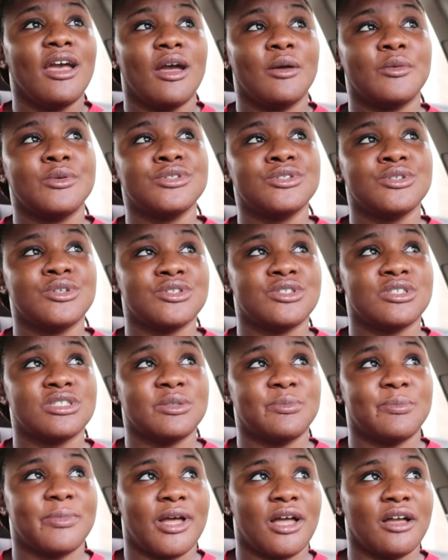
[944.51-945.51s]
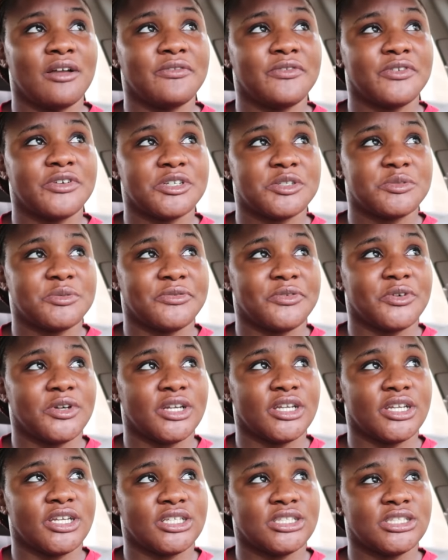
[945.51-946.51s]
I want to go to the bank first before
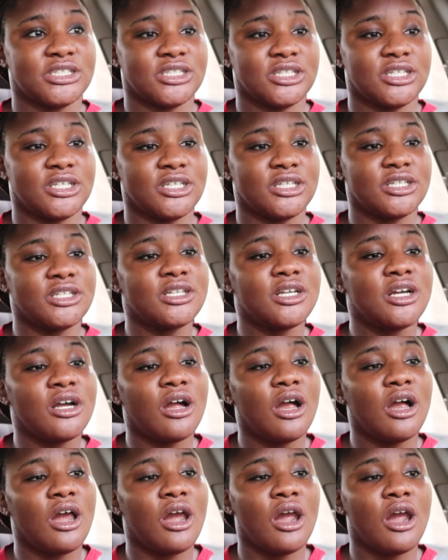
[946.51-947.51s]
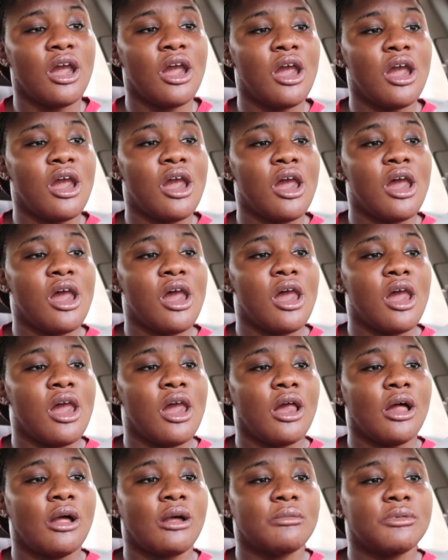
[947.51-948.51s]
I get
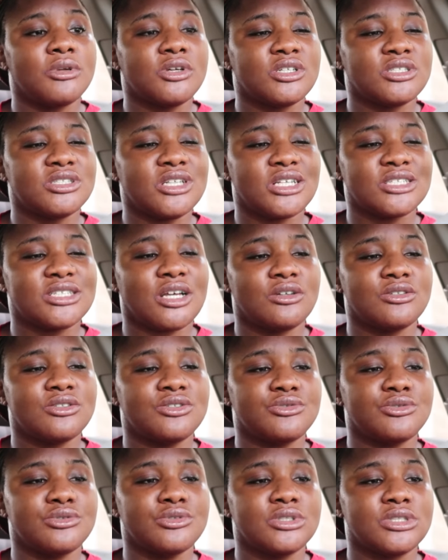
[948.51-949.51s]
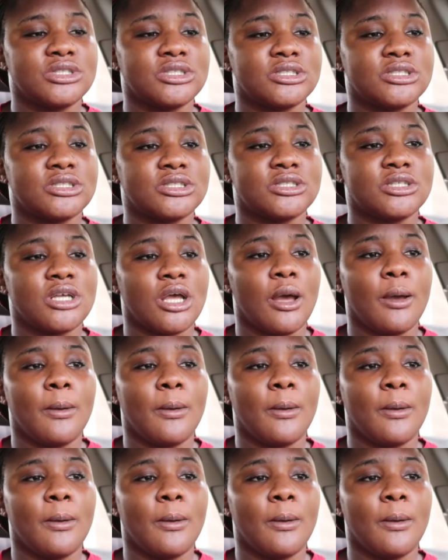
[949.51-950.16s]
chicken, because that's how the road is.